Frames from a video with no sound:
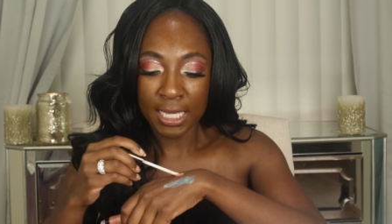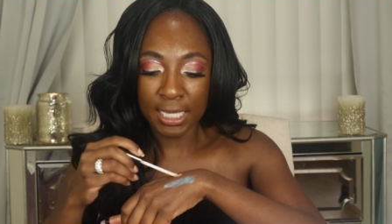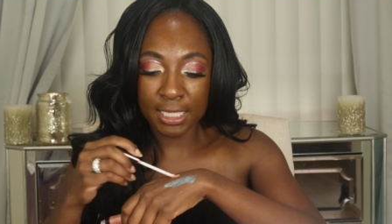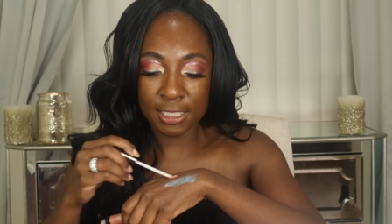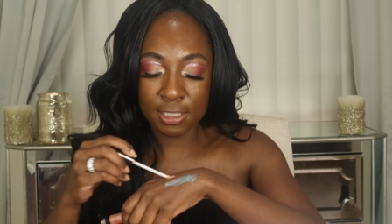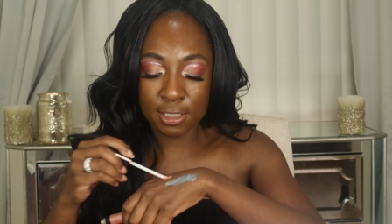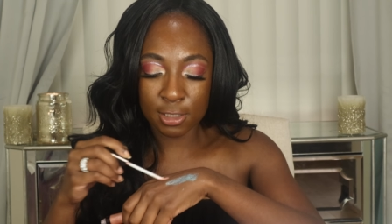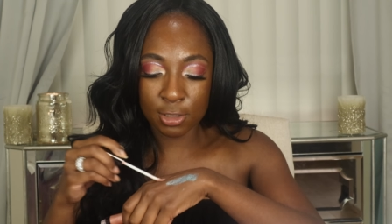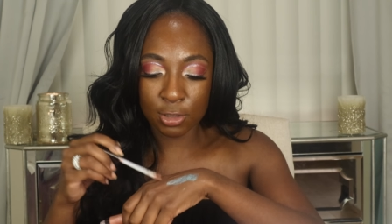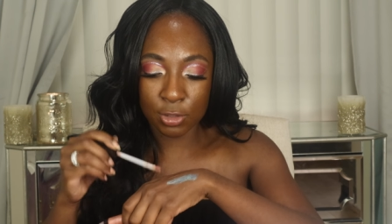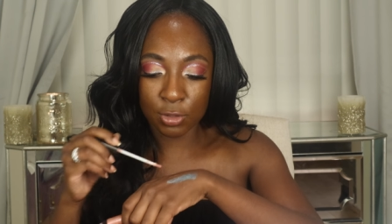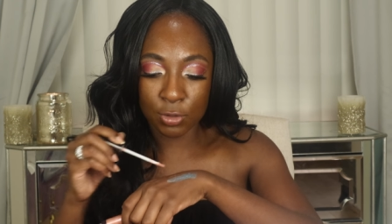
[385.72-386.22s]

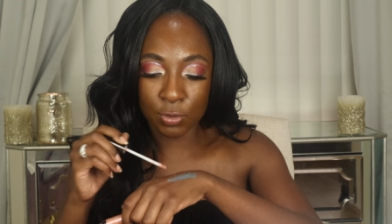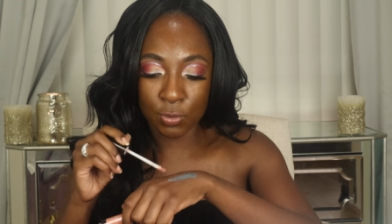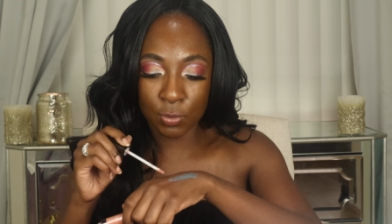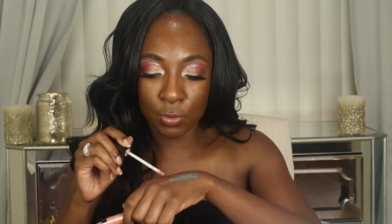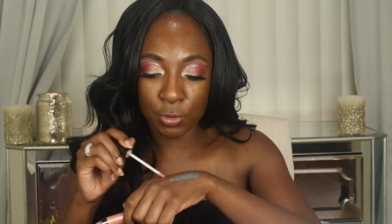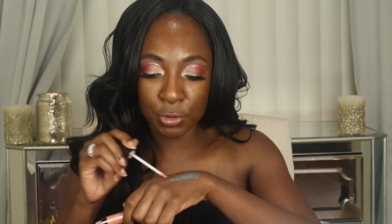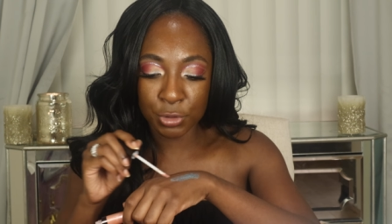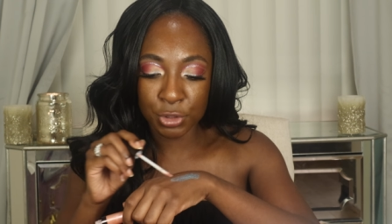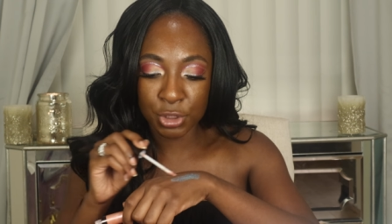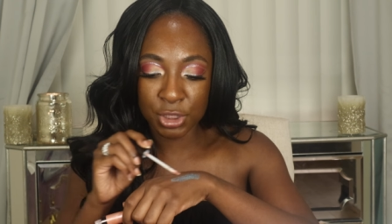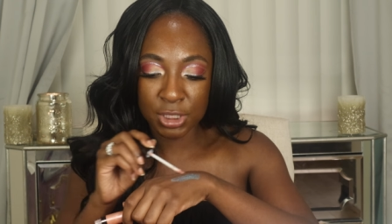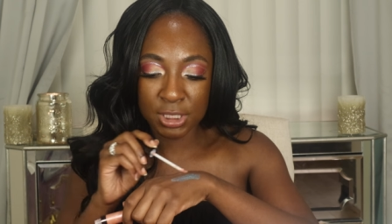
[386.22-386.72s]
It's a
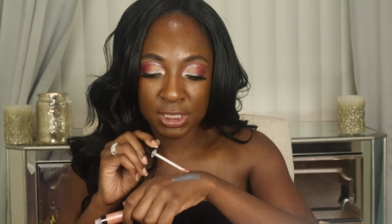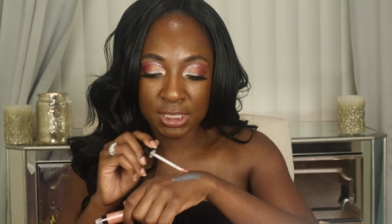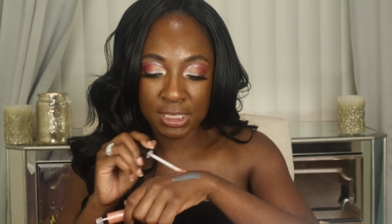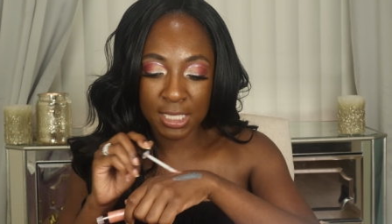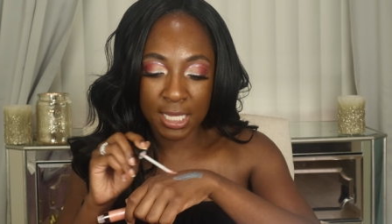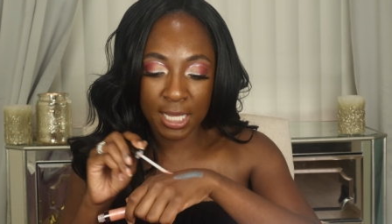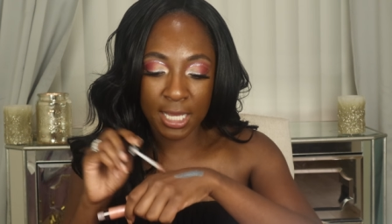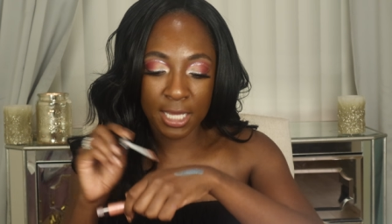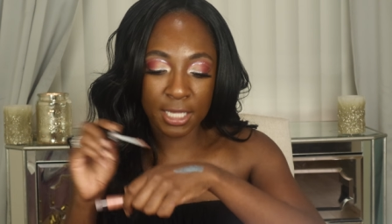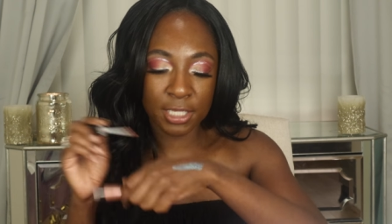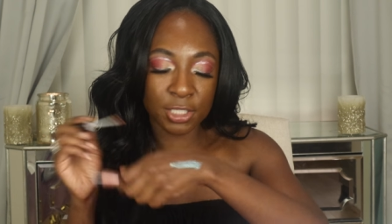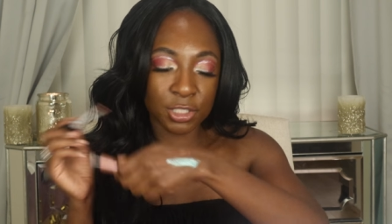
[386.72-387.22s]
gorgeous
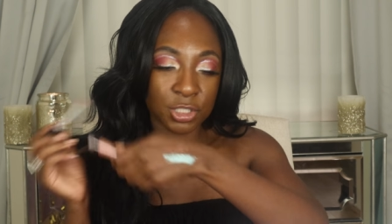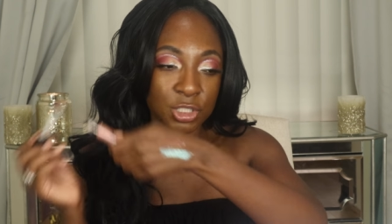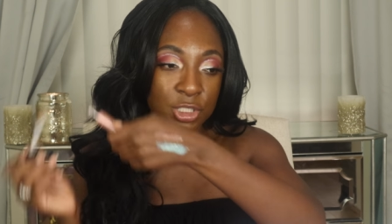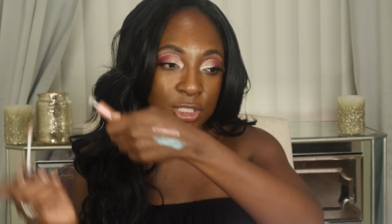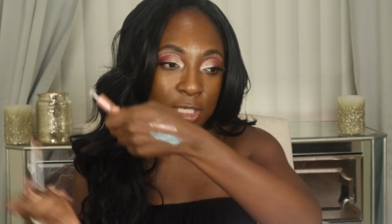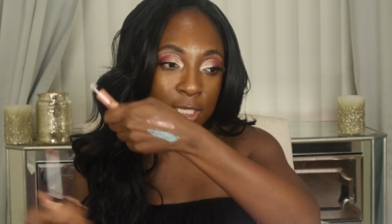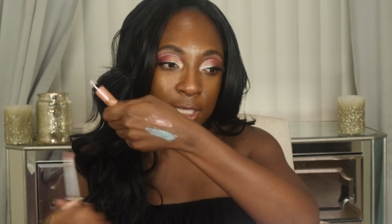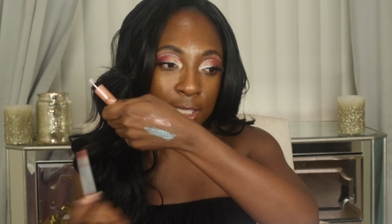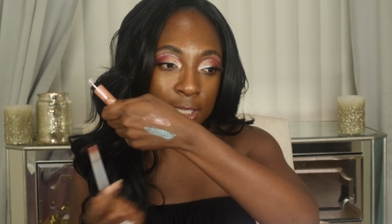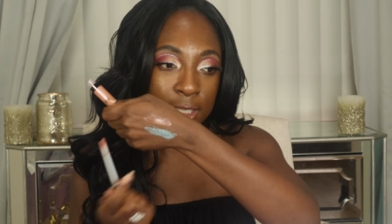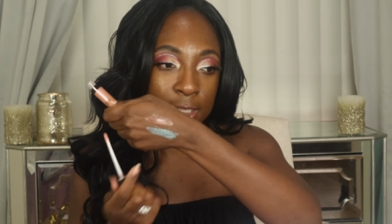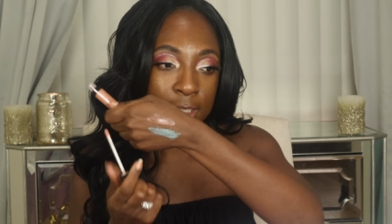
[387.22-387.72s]
High
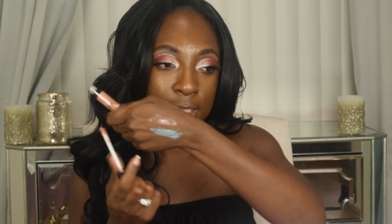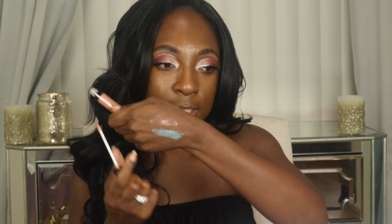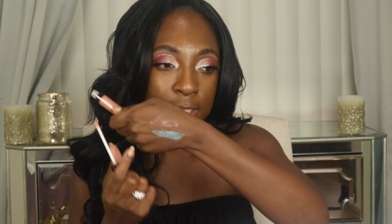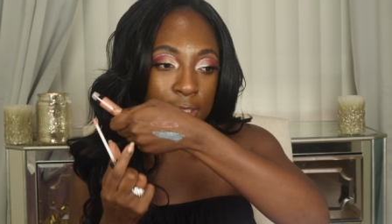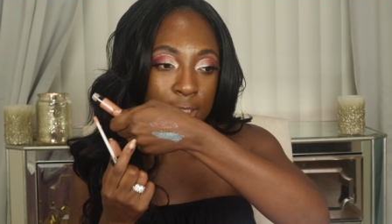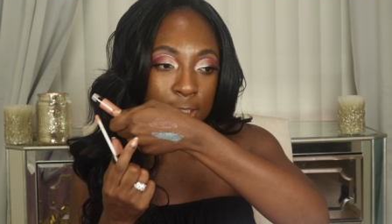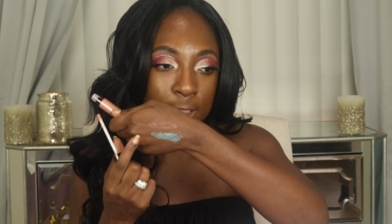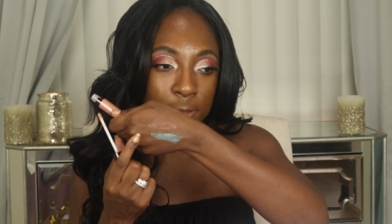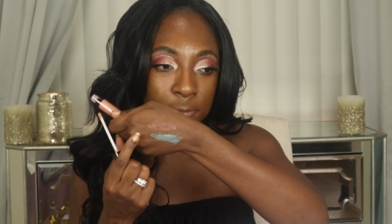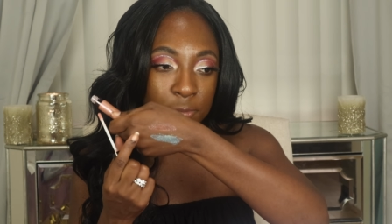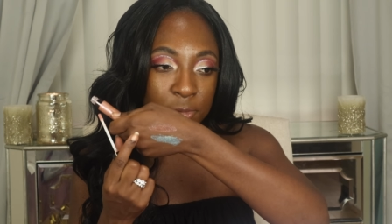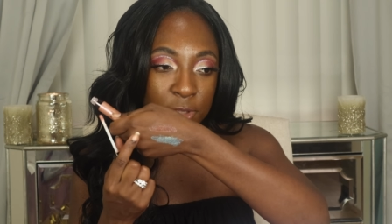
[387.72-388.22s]
Shine
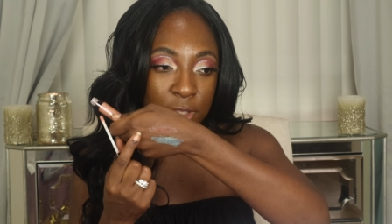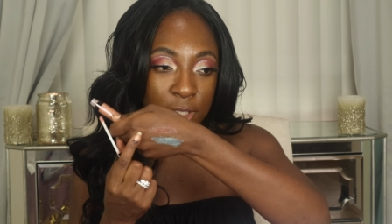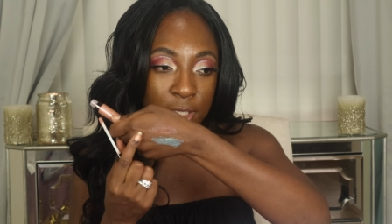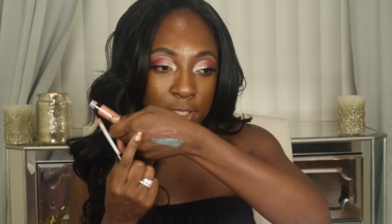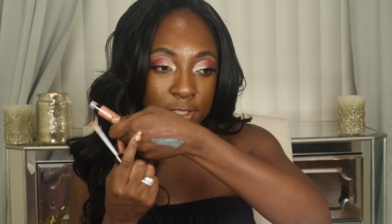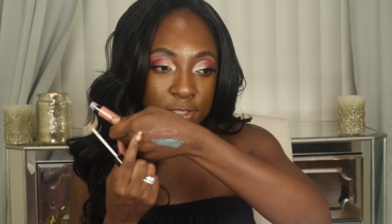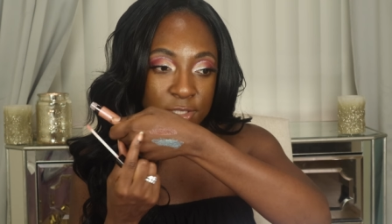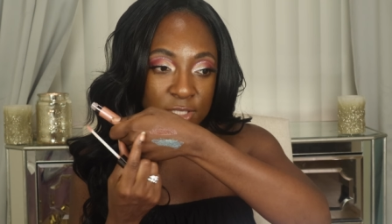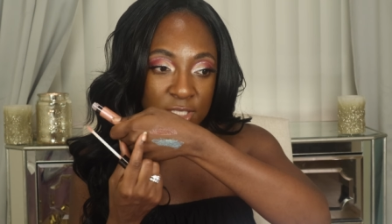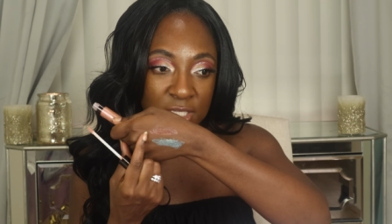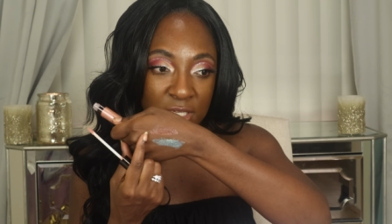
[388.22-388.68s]
Lip Gloss.